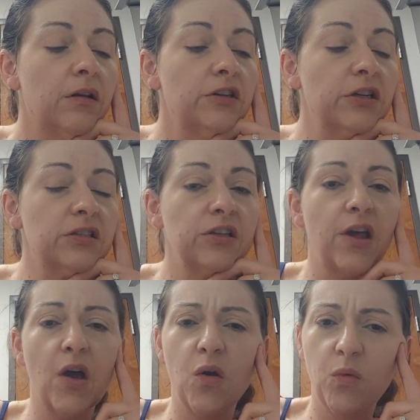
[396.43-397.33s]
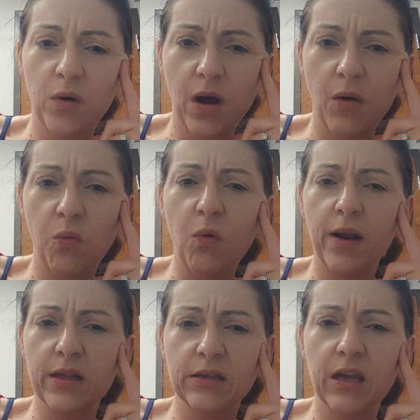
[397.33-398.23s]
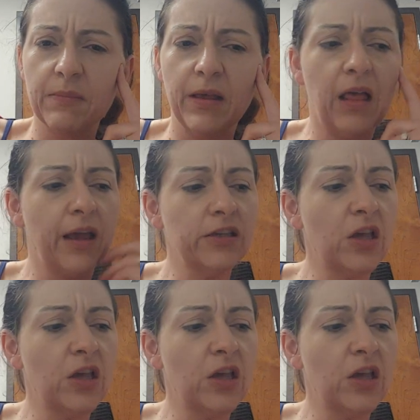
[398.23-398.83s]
just know what it's going to be like.